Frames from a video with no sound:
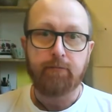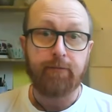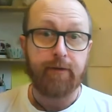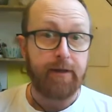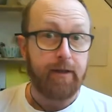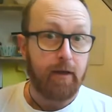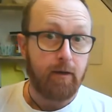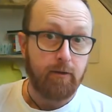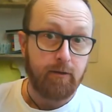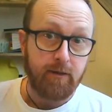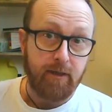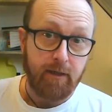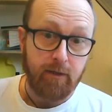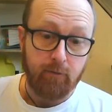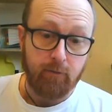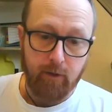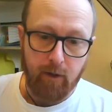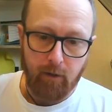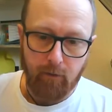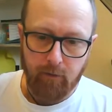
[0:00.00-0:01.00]
videos, then
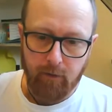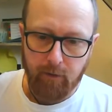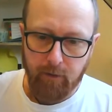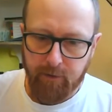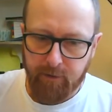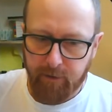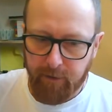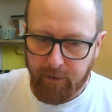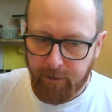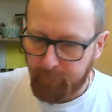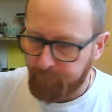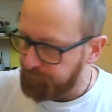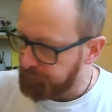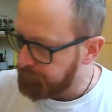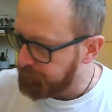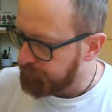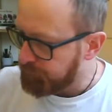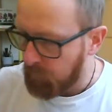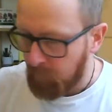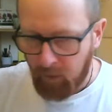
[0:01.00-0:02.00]
you'll know that
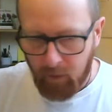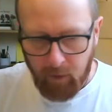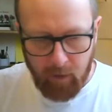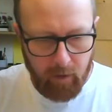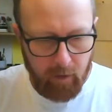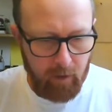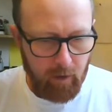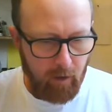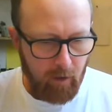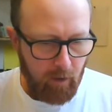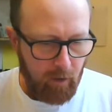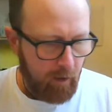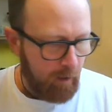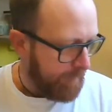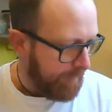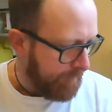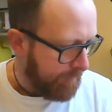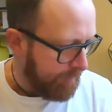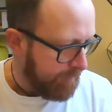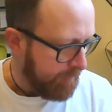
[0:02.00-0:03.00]

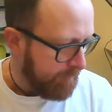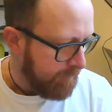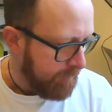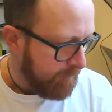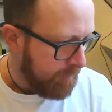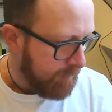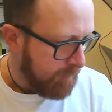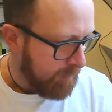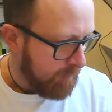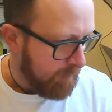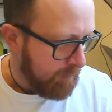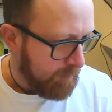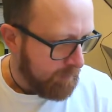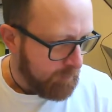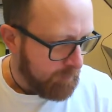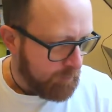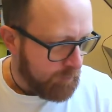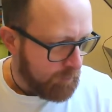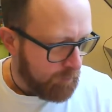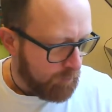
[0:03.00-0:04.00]
I
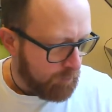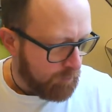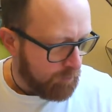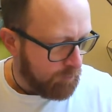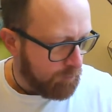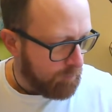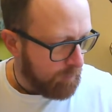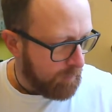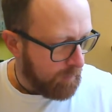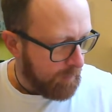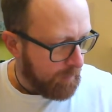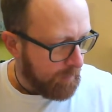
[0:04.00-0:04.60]
do